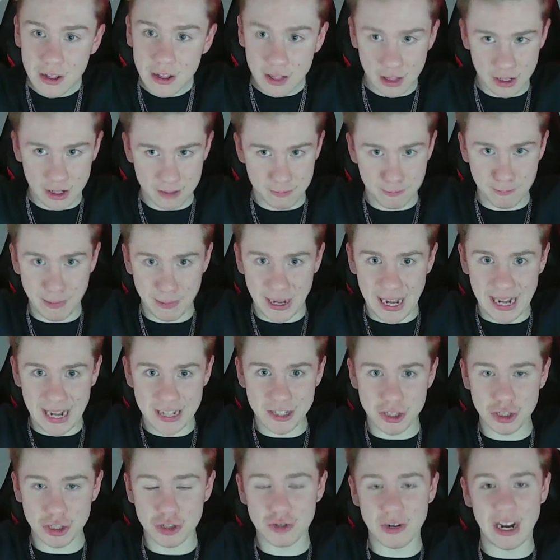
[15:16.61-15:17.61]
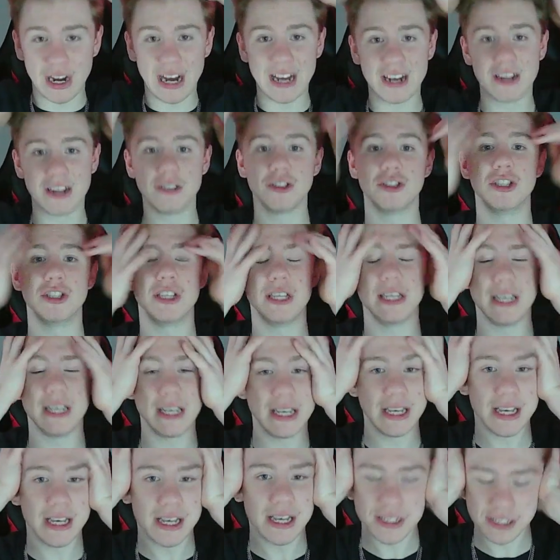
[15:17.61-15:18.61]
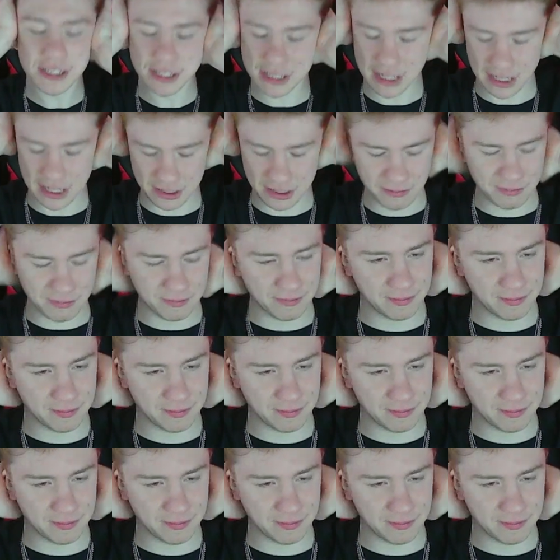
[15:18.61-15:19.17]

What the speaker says: the bad strategies and